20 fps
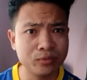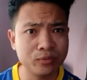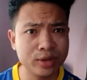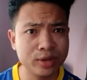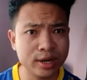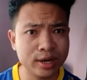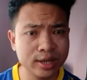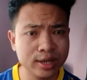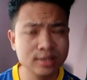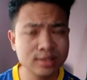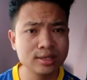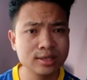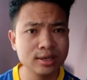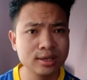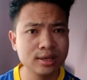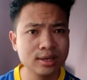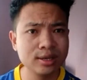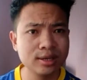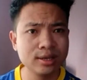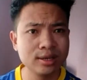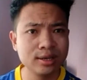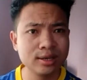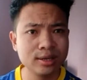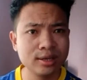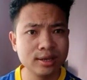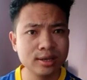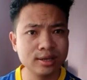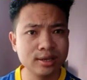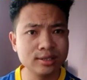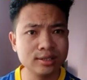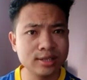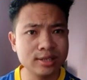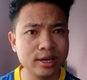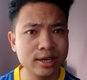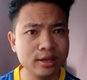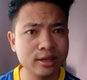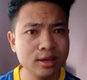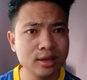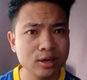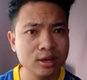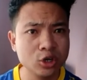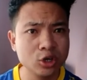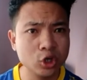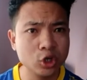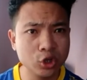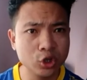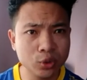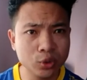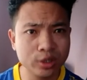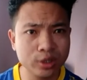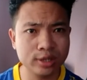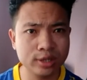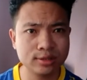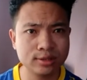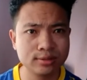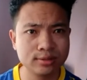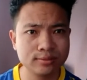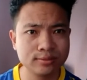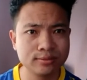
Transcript: that is inside the nucleus,